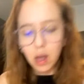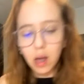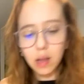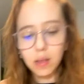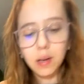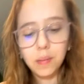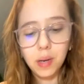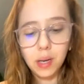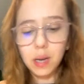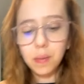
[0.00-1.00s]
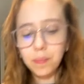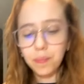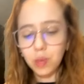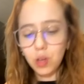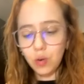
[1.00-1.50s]
And then again,
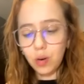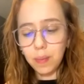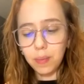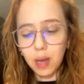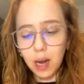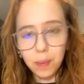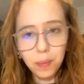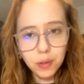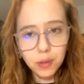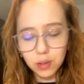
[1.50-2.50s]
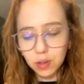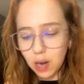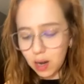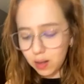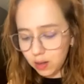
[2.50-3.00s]
you grab the apples
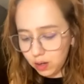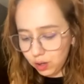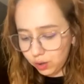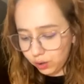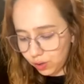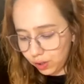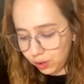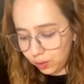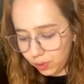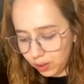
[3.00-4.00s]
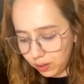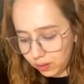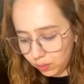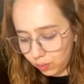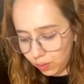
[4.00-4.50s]
and then you're going to put it
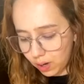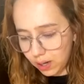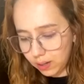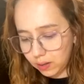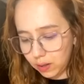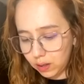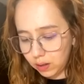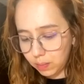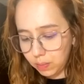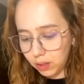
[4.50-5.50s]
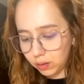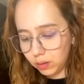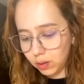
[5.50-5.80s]
right in the middle.